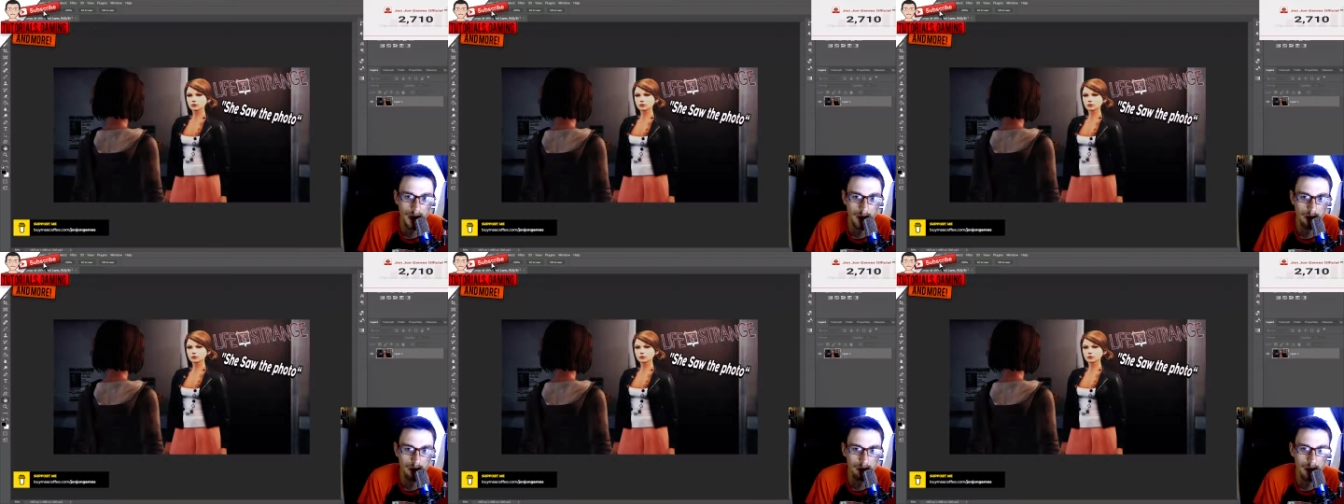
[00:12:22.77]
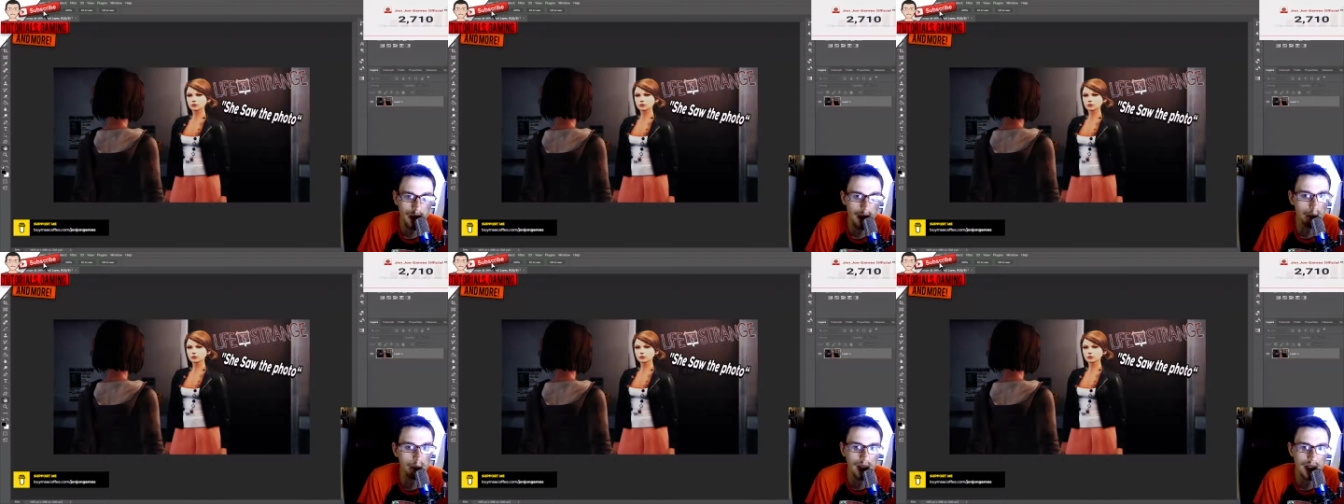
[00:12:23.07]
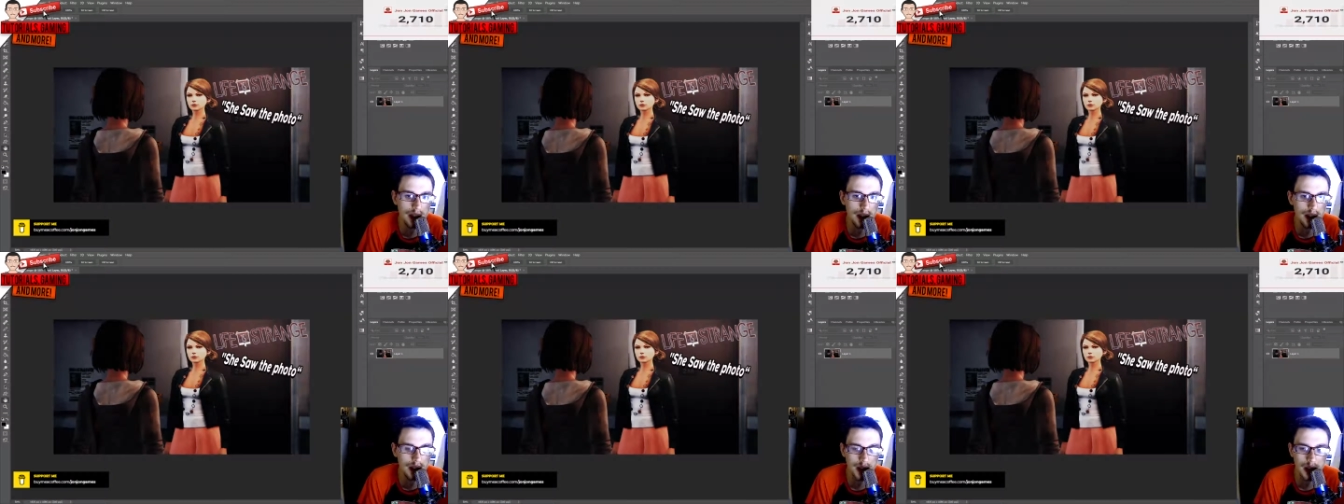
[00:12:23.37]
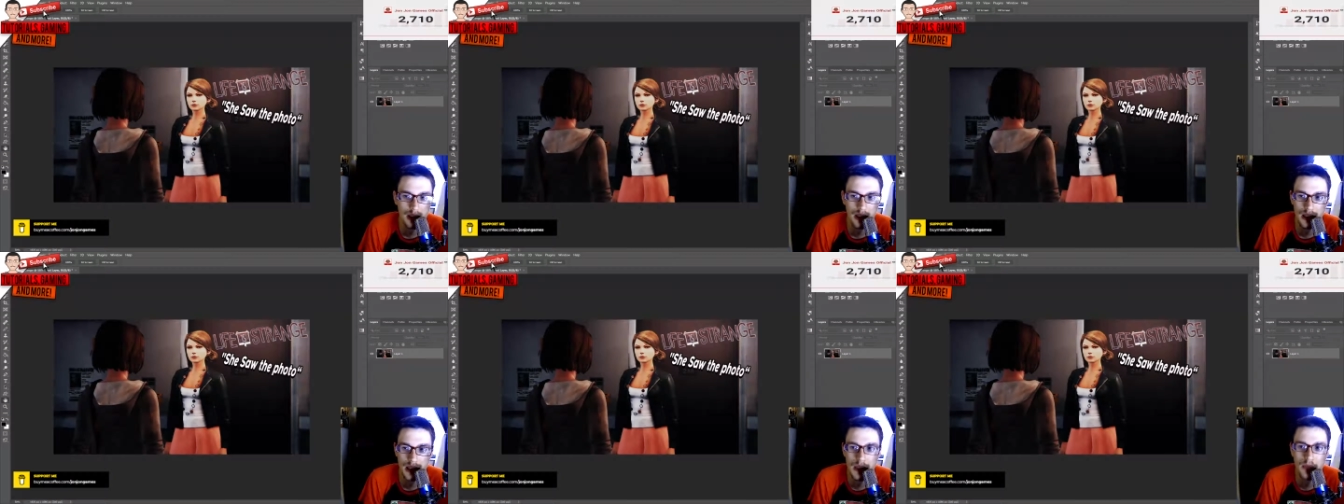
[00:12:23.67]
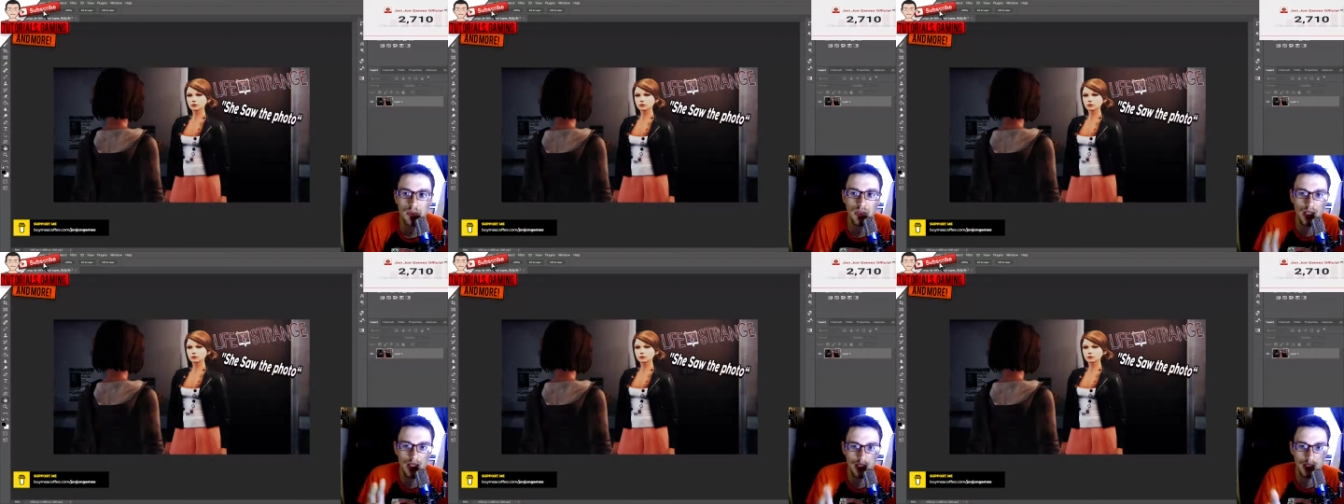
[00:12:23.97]
megabytes. That's
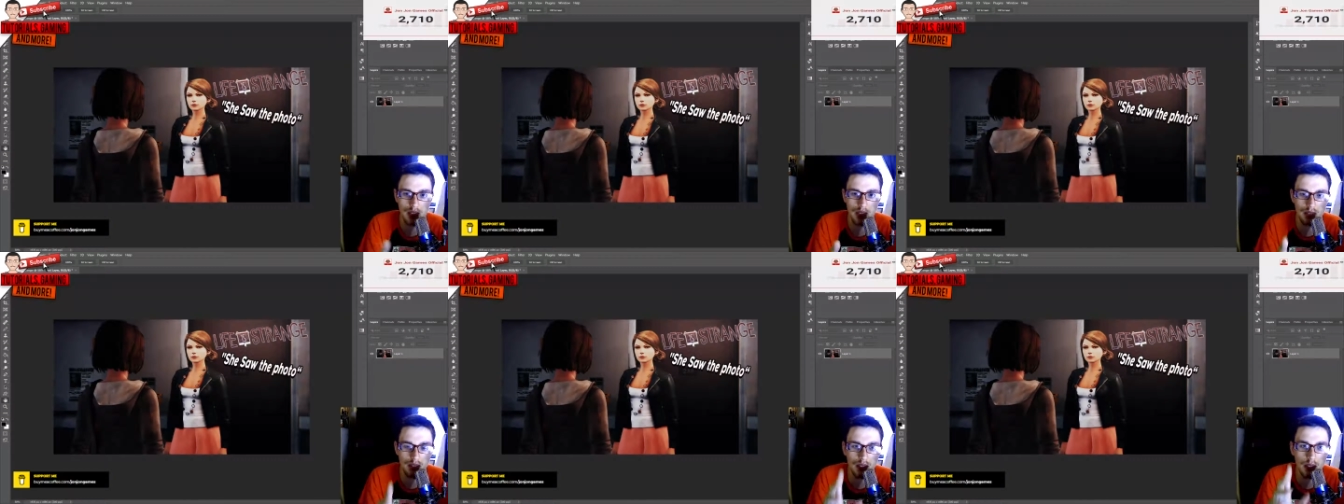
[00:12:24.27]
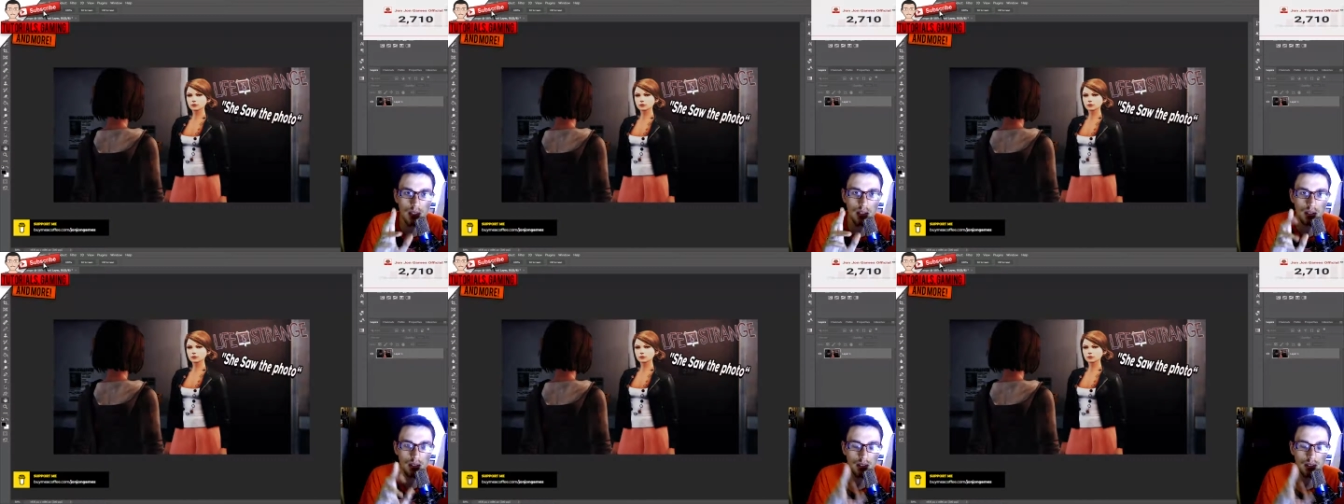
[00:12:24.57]
because of the